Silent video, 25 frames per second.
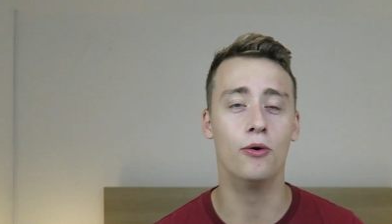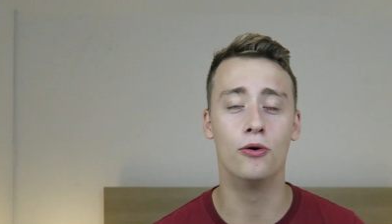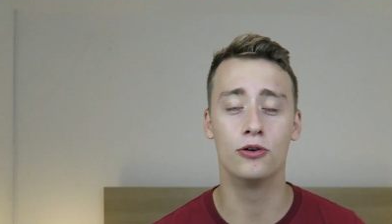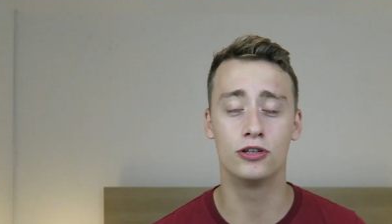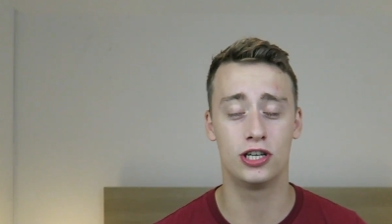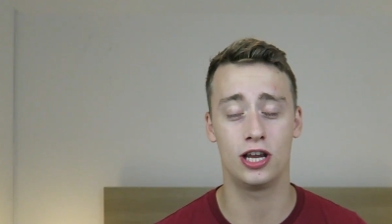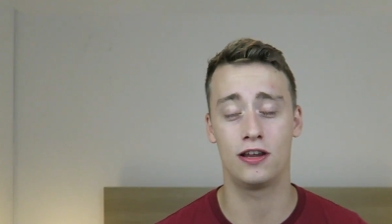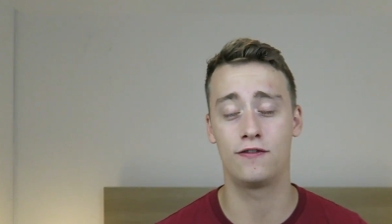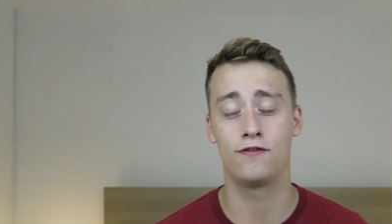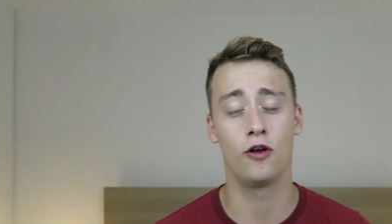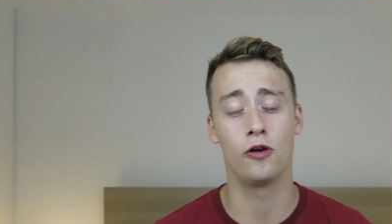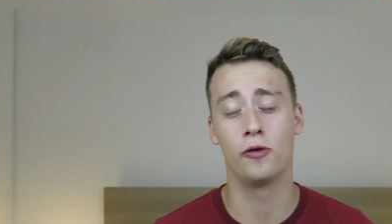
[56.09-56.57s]
or
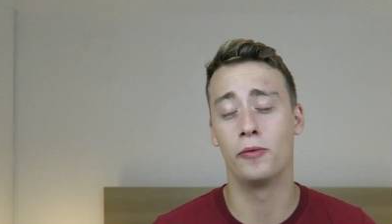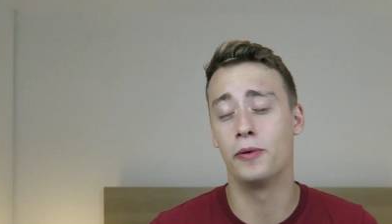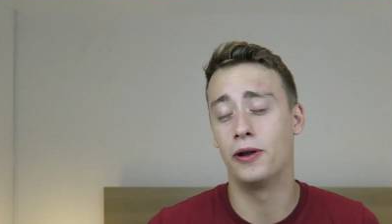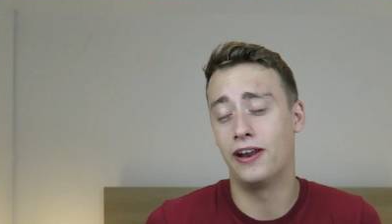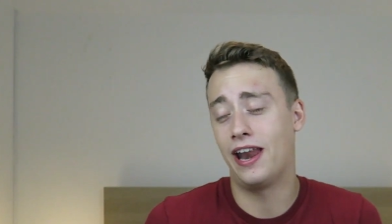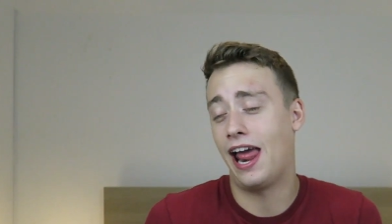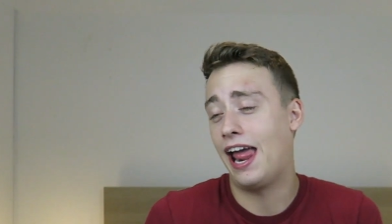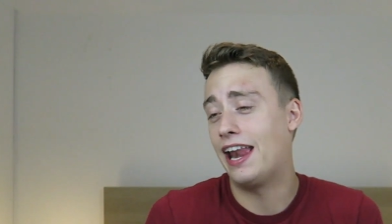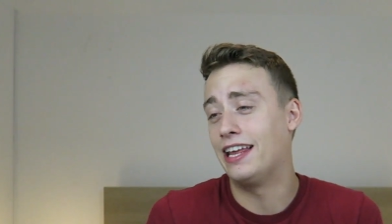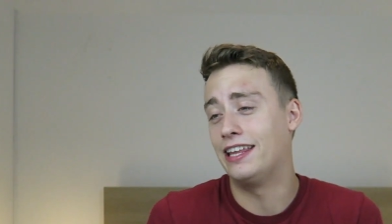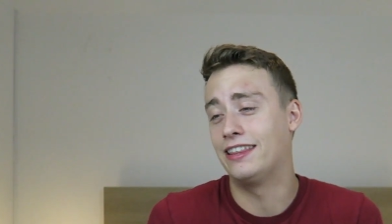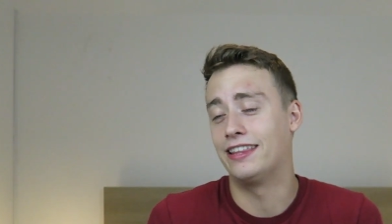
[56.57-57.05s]
just follow
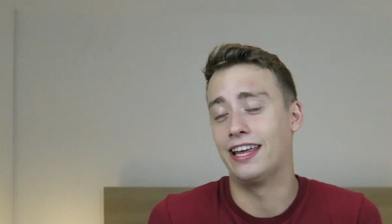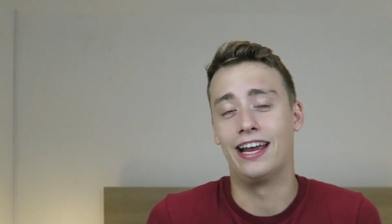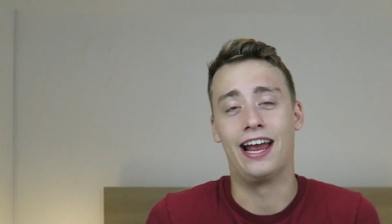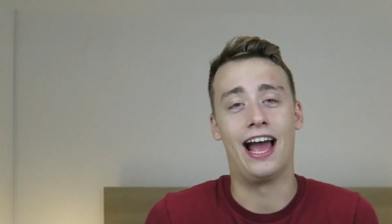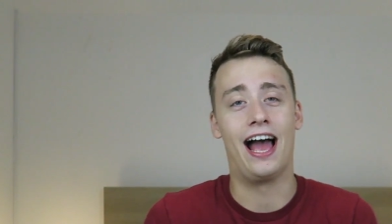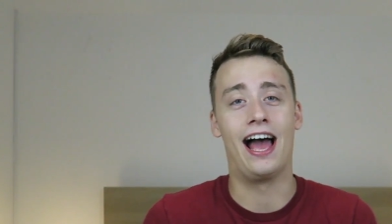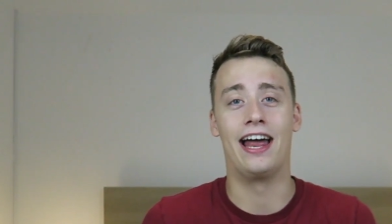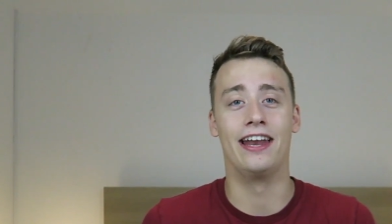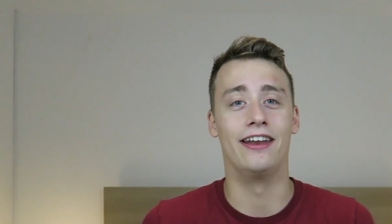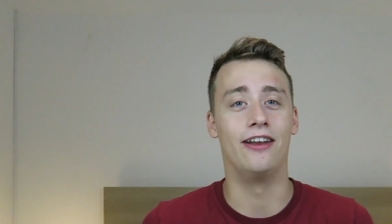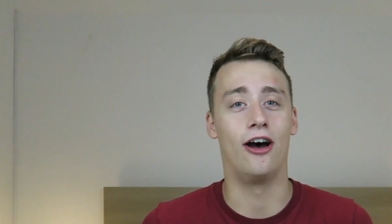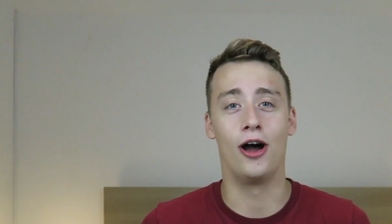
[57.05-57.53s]
me on
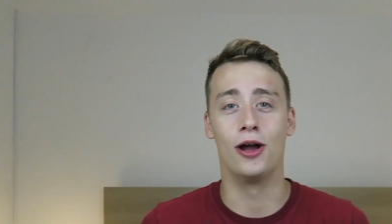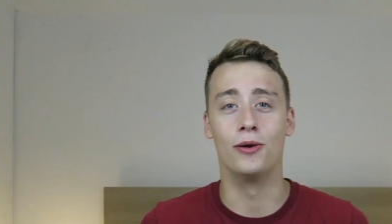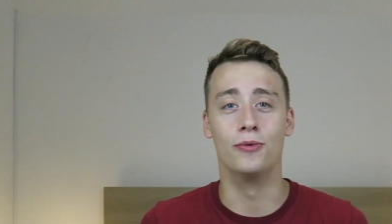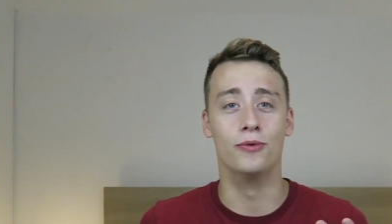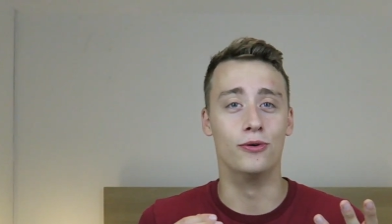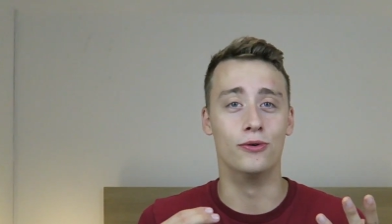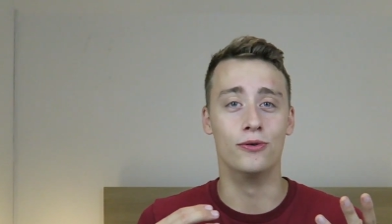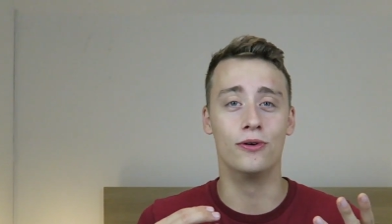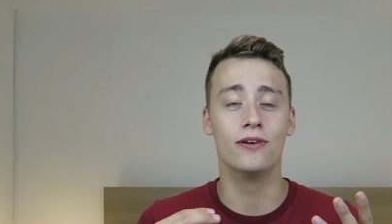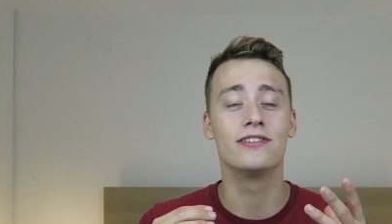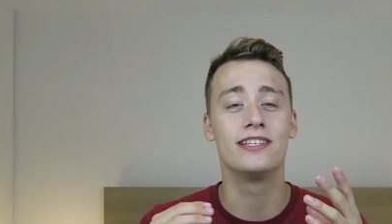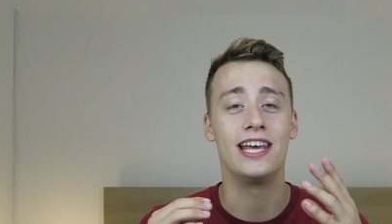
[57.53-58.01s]
anything, and I
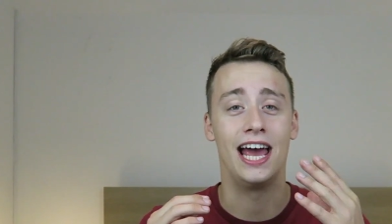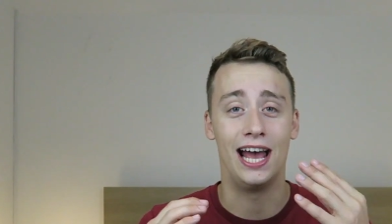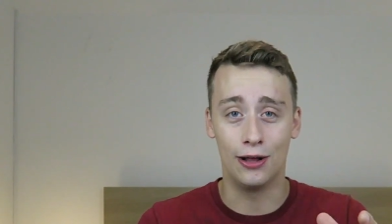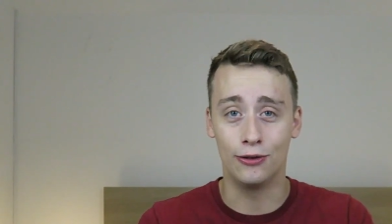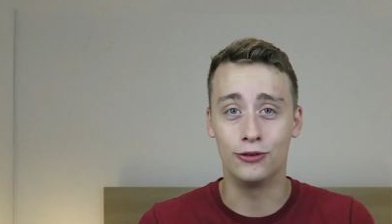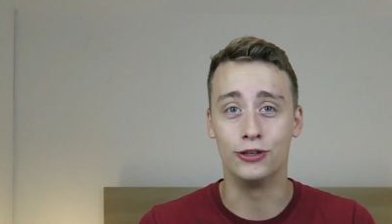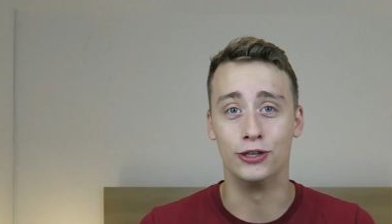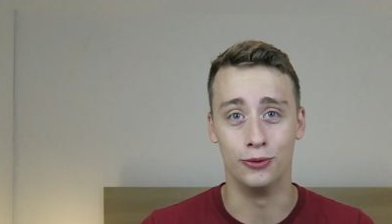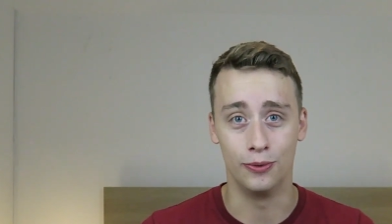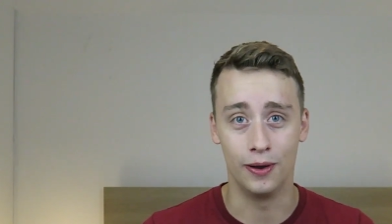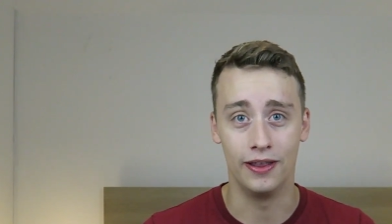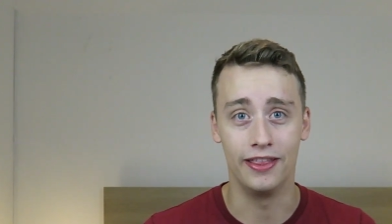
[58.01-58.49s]
will
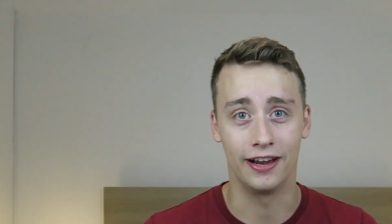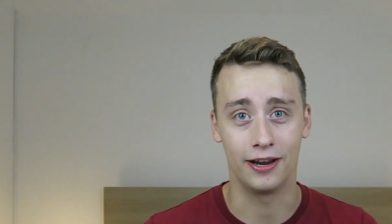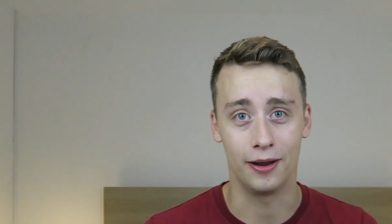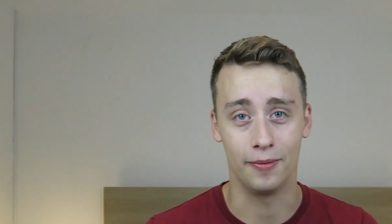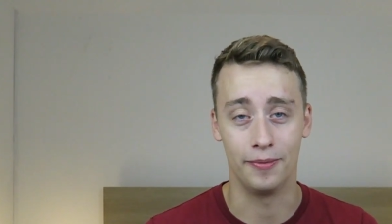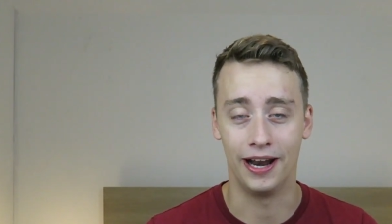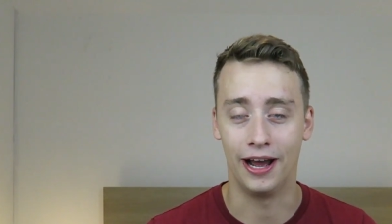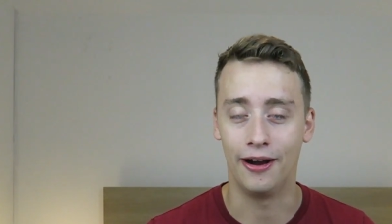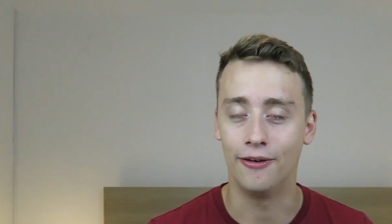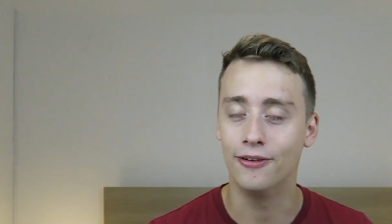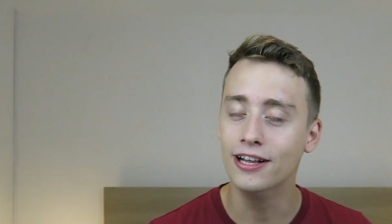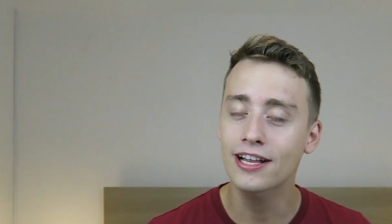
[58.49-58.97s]
tell you when they're
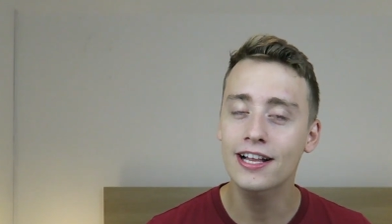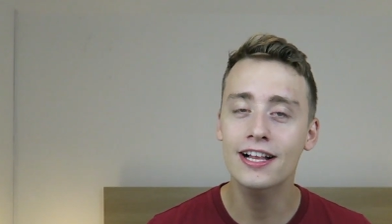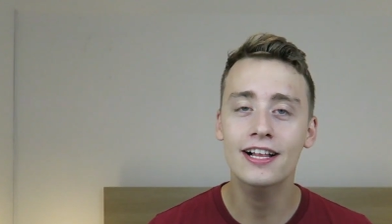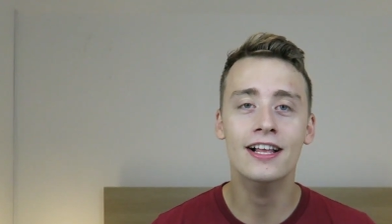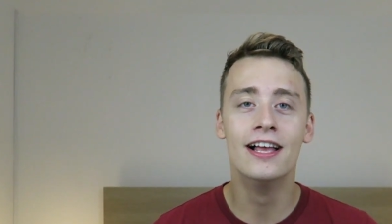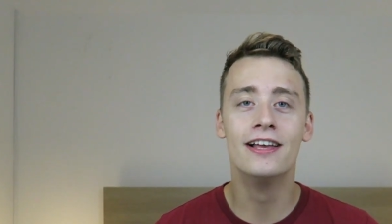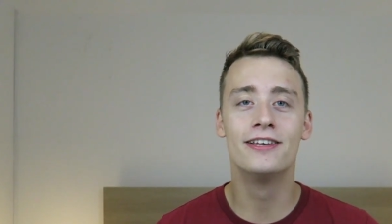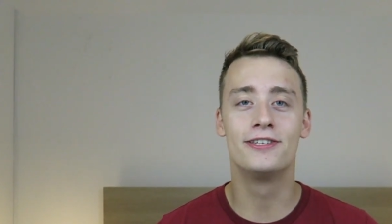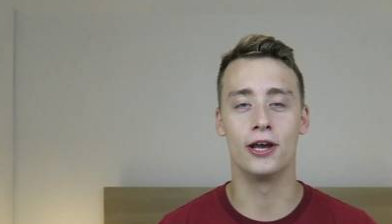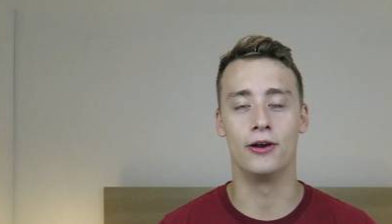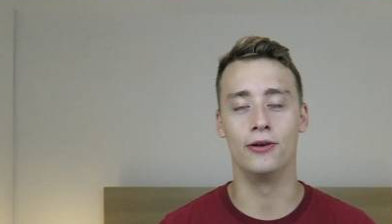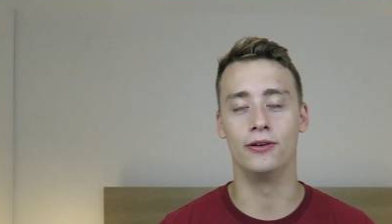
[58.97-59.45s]
coming out.
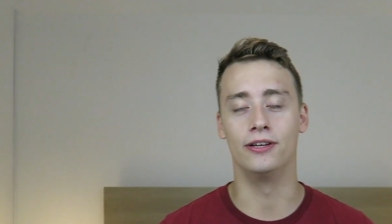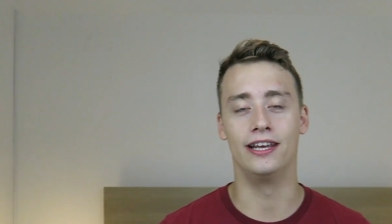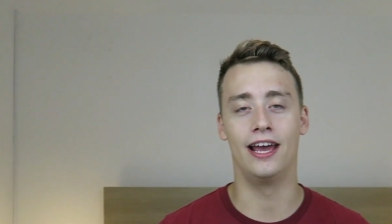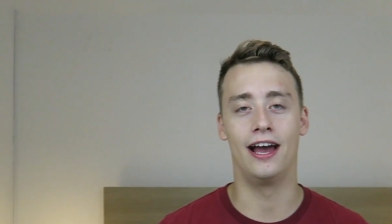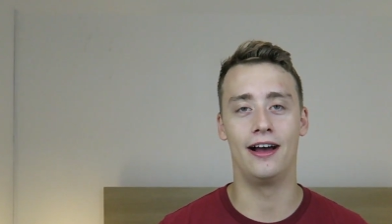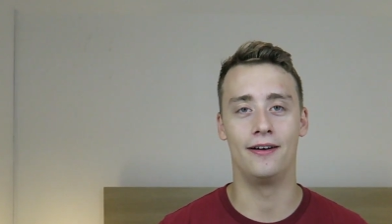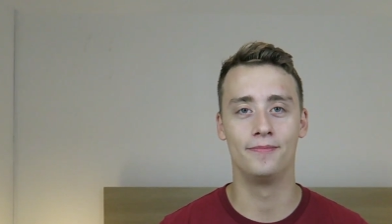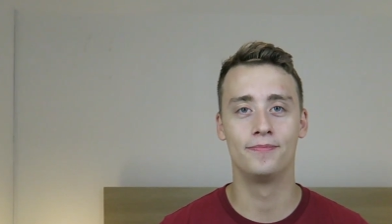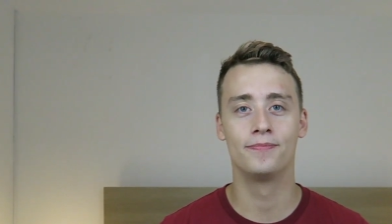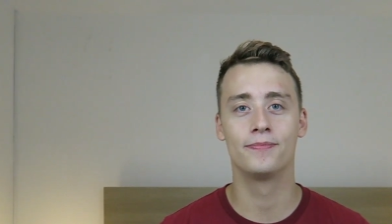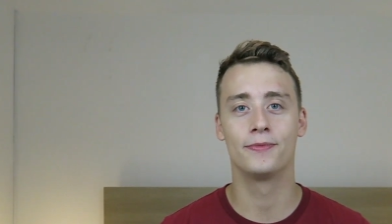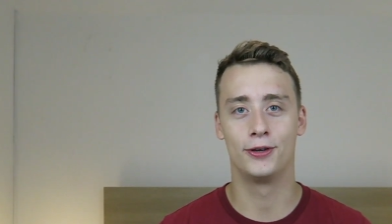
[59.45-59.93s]
So
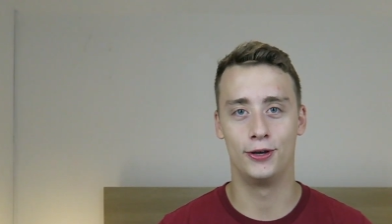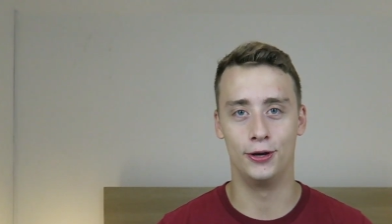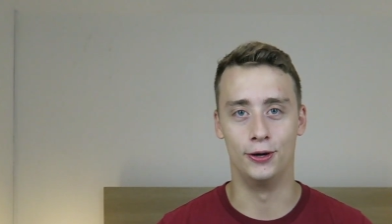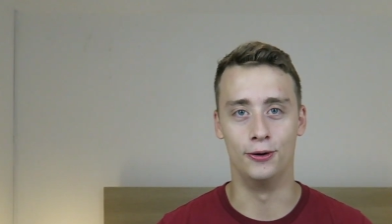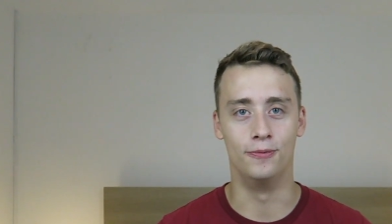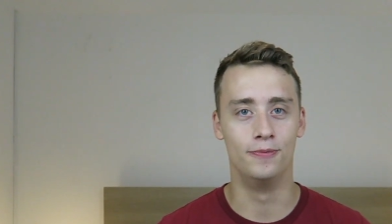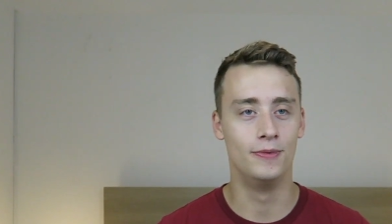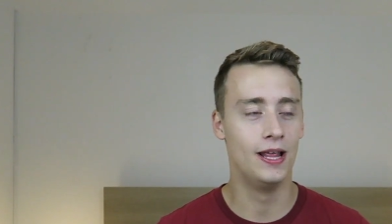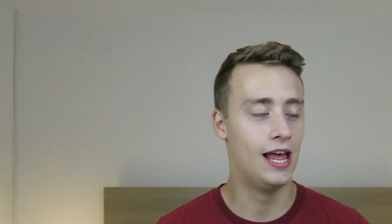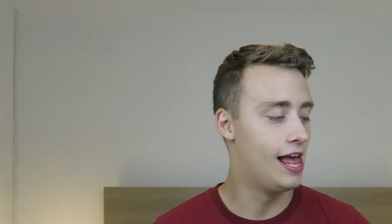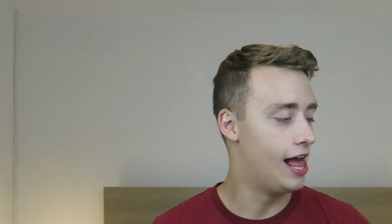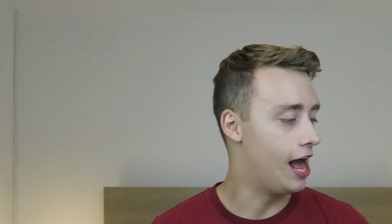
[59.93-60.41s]
yeah,
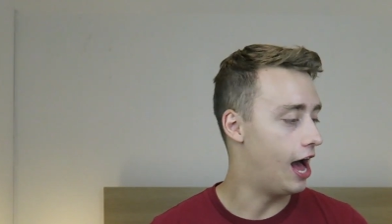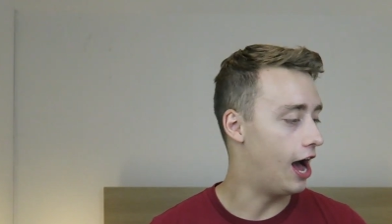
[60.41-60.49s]
cool.